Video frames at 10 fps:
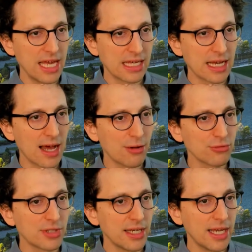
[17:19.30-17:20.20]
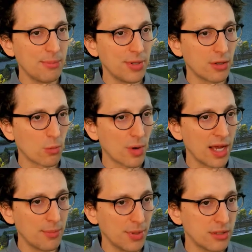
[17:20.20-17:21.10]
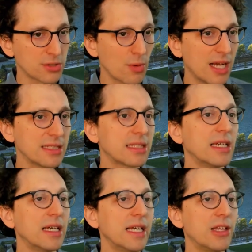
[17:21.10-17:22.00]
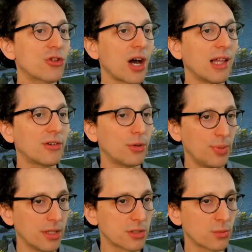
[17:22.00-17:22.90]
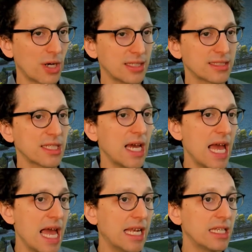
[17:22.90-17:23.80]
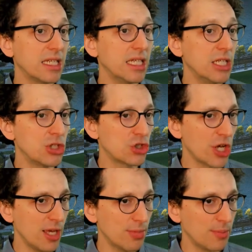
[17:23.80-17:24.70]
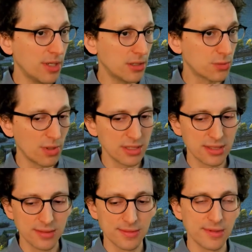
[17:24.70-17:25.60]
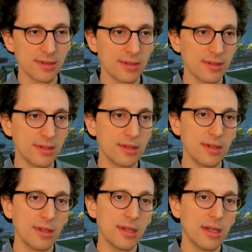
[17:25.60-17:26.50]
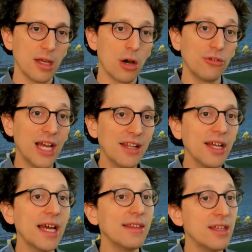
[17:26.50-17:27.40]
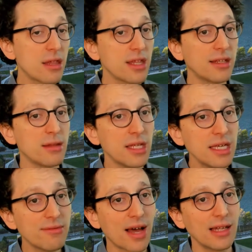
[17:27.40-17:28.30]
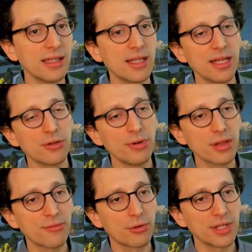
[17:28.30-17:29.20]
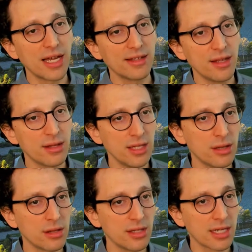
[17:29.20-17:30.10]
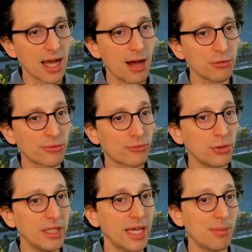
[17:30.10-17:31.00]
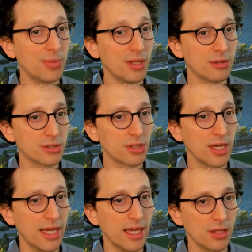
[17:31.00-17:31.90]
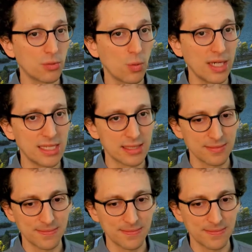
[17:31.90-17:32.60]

count appears once, each color appears once, and each shape appears once. On the other hand, this set is invalid, and the reason for that is the count 3 appears twice.